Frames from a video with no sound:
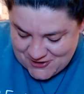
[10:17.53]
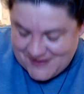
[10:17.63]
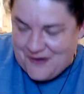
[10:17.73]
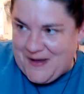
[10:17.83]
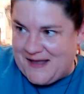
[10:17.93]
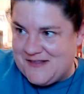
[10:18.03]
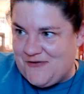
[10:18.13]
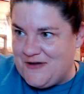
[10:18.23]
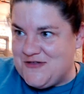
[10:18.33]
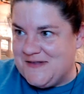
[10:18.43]
Okay,
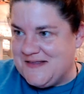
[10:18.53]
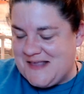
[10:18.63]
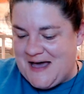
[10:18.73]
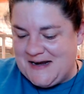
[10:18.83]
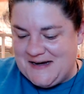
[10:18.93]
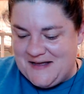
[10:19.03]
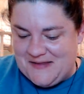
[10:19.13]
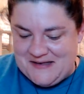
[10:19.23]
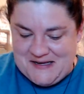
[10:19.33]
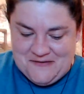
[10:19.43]
Scrunchins got in on
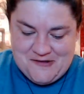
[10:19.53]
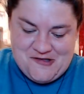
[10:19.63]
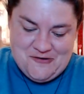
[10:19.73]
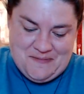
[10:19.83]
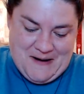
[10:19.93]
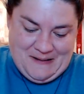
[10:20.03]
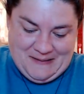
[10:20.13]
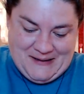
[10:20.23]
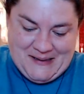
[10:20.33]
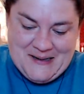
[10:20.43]
the deal too,
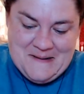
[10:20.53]
apparently.